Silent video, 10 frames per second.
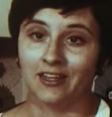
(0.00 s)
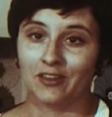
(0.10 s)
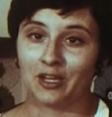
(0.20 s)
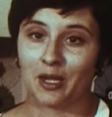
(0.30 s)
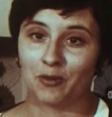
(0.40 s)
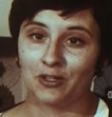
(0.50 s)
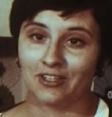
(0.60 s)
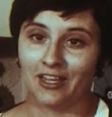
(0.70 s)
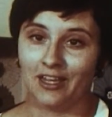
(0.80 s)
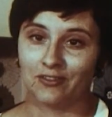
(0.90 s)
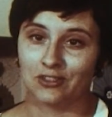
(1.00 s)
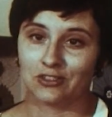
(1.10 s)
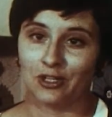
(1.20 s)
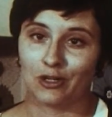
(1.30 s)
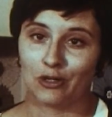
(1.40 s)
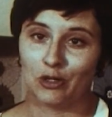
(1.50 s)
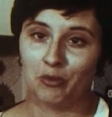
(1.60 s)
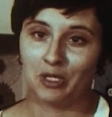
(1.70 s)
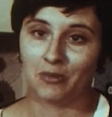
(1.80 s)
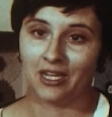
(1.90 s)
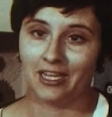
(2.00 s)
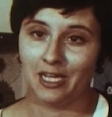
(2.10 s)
I think I'm going to have to start curbing my